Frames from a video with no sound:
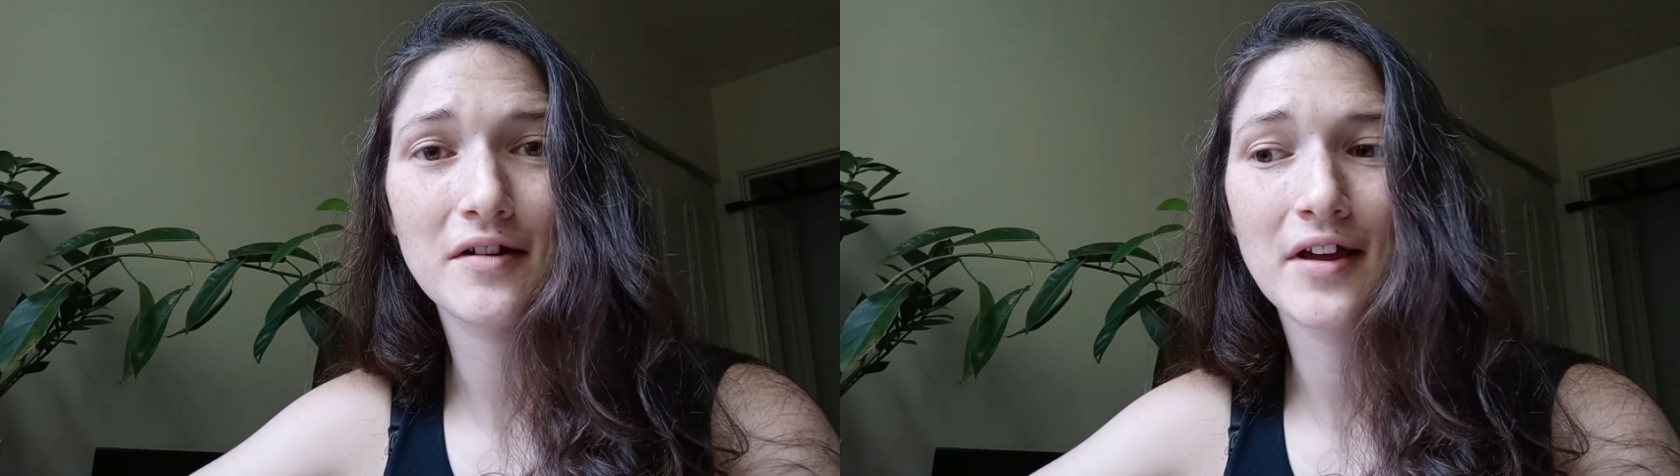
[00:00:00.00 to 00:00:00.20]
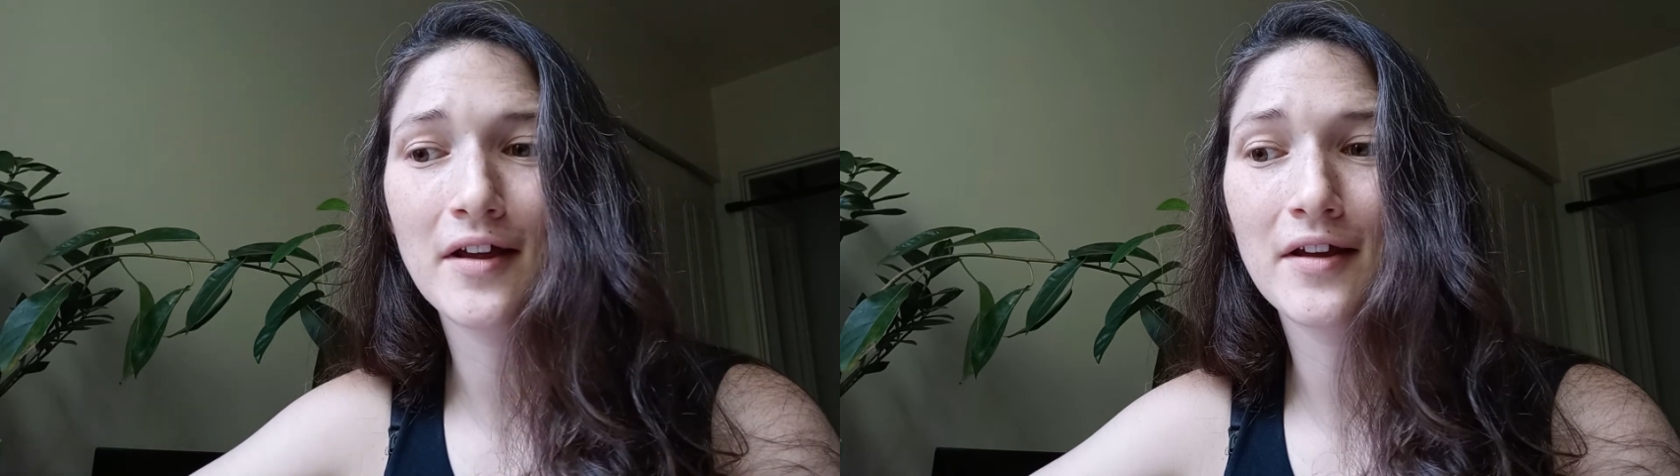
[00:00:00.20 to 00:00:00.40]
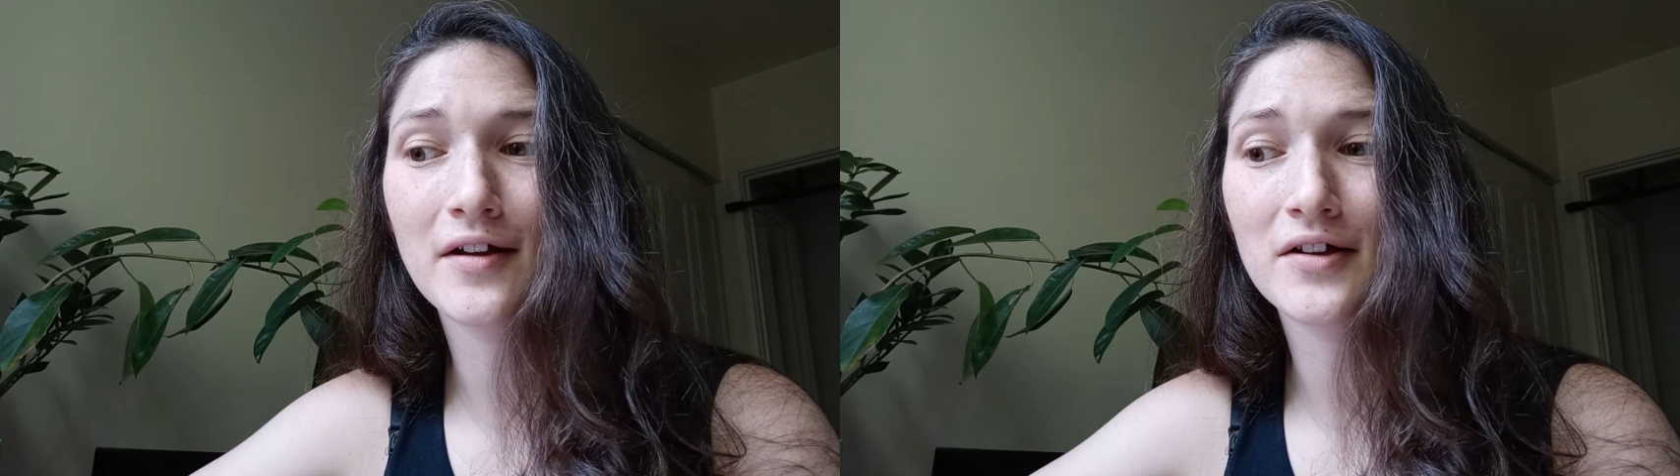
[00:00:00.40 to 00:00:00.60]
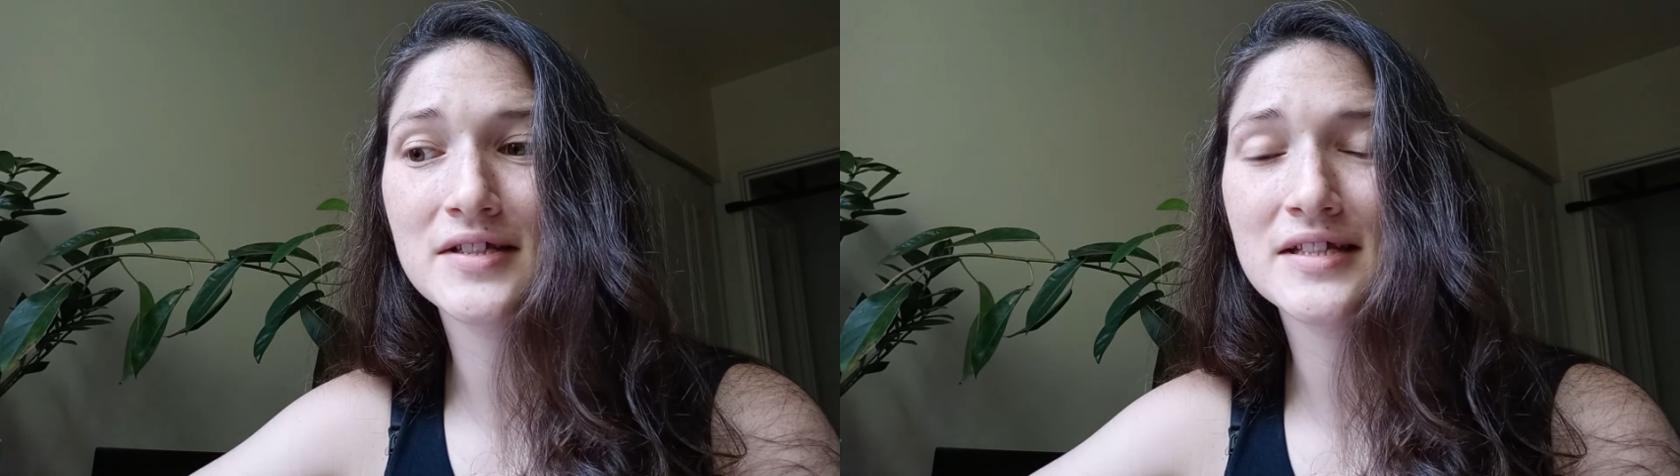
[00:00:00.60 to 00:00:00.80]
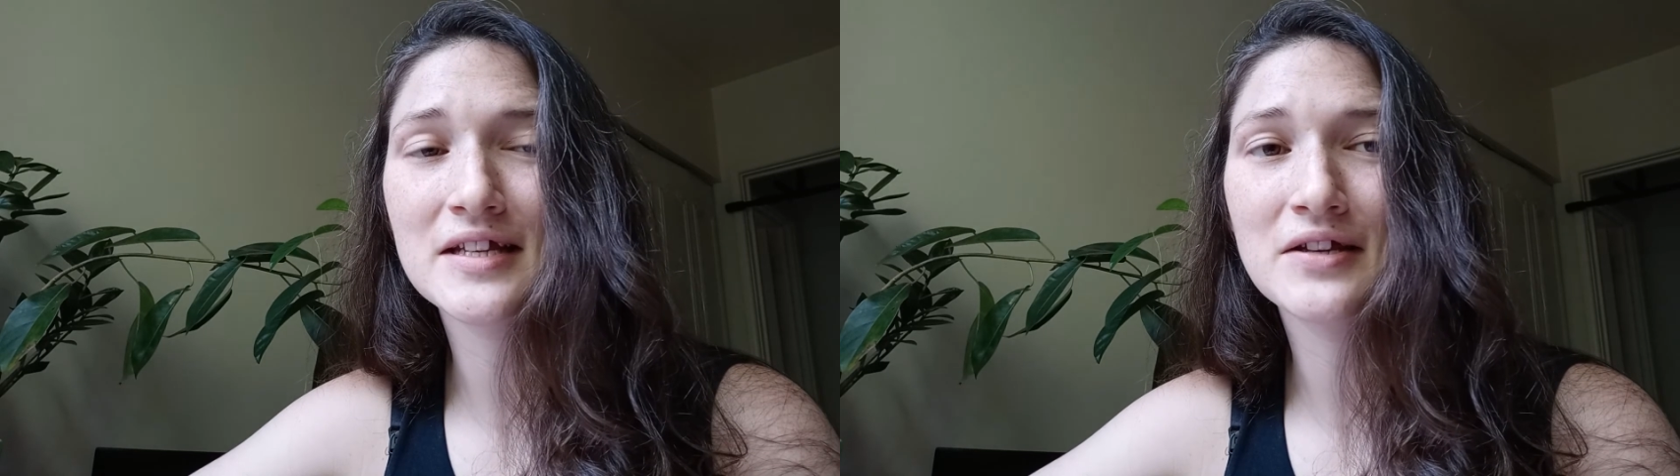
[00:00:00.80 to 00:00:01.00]
and I'll
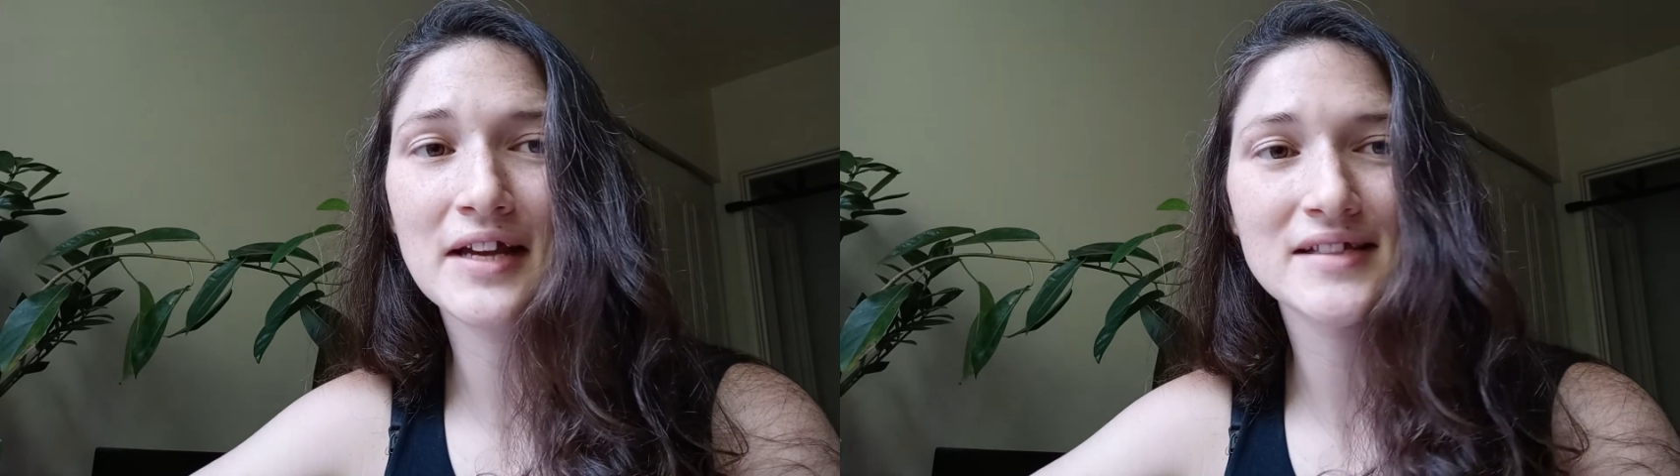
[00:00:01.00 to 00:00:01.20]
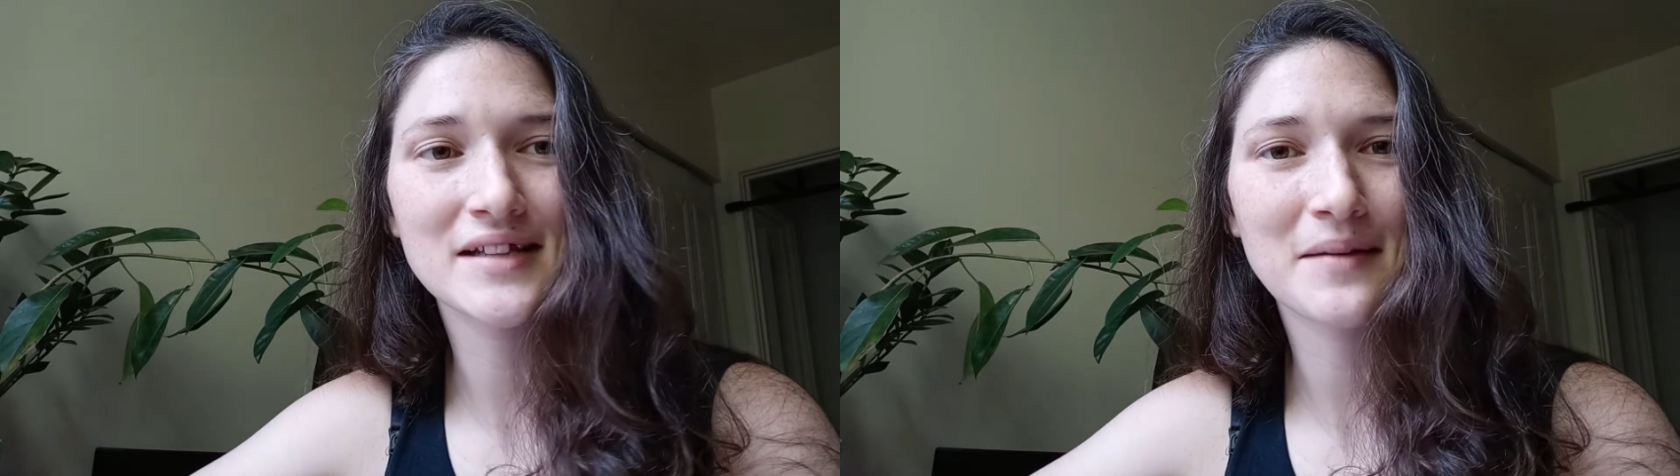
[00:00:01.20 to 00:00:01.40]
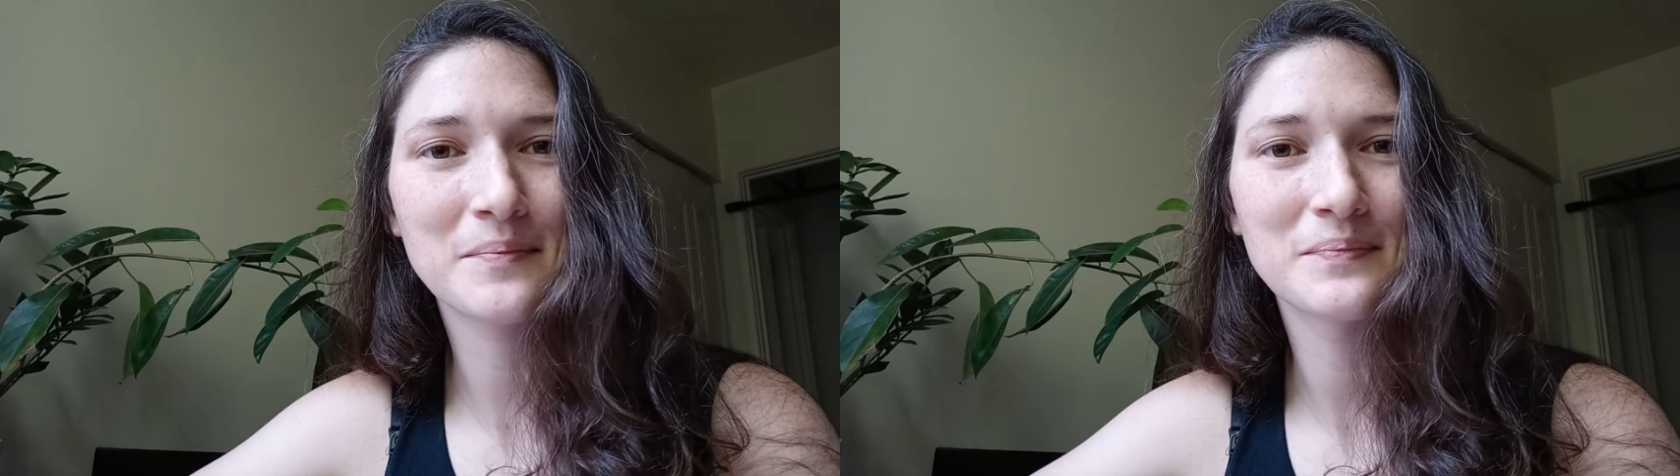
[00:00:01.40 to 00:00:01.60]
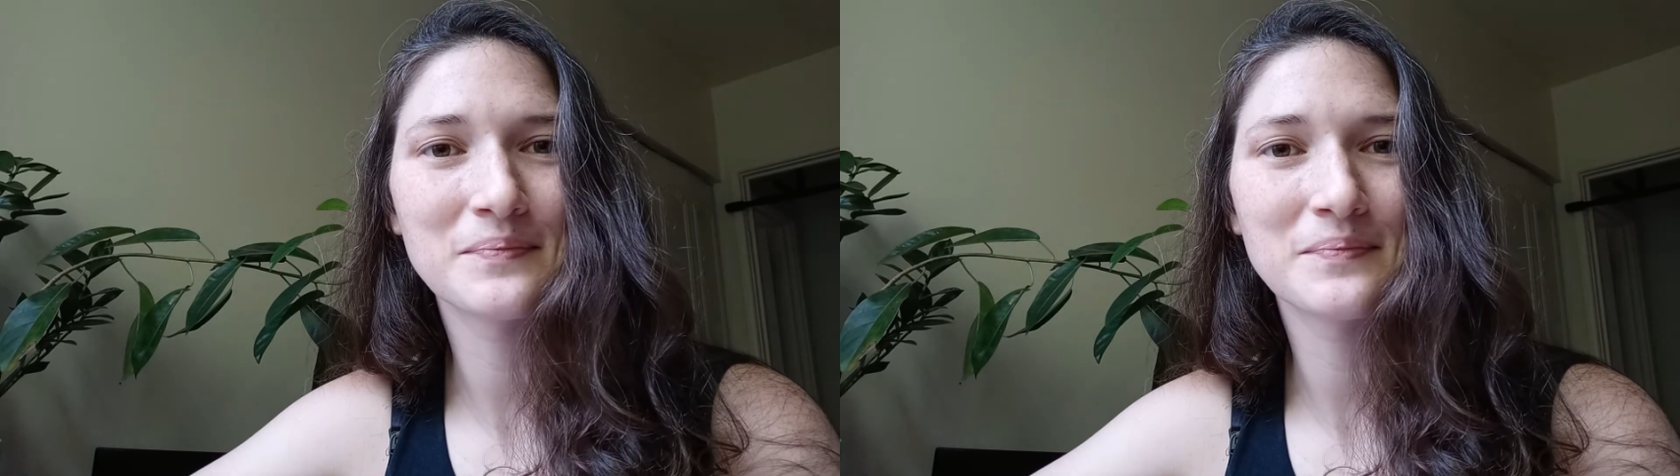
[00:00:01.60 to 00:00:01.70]
see you next time.